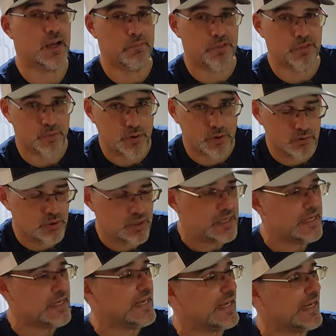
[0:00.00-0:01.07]
come through
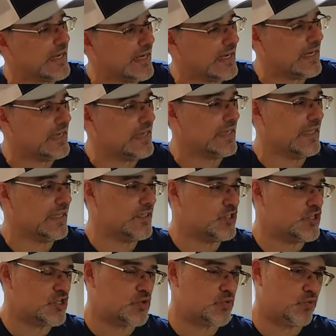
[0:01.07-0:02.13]
and
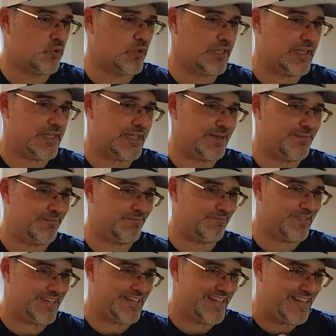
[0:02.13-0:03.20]
just really
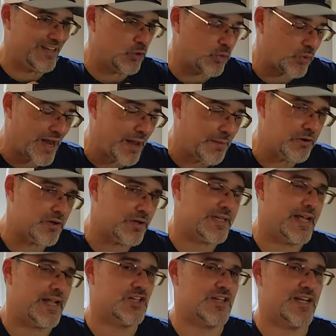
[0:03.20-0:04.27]
grab your
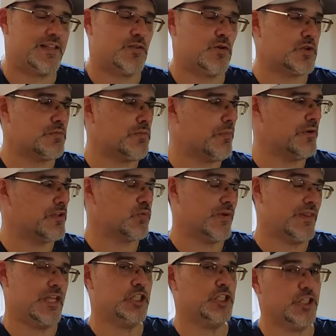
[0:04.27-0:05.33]
attention at those moments
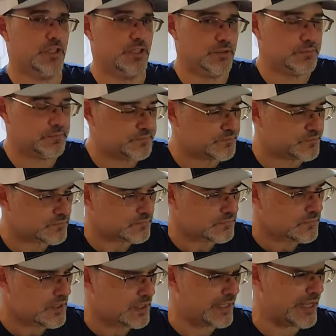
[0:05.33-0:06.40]
when they should.
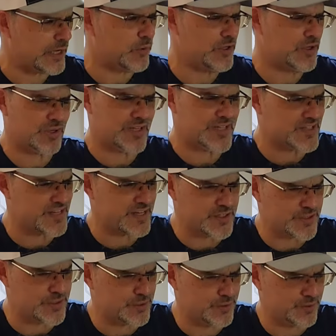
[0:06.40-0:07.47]
Like when you're listening
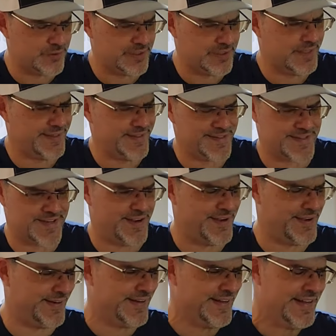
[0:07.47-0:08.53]
to a
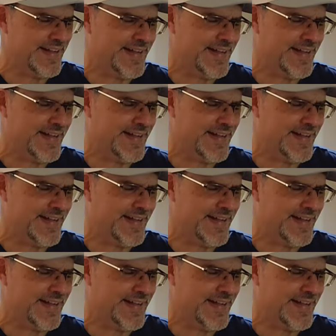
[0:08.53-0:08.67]
song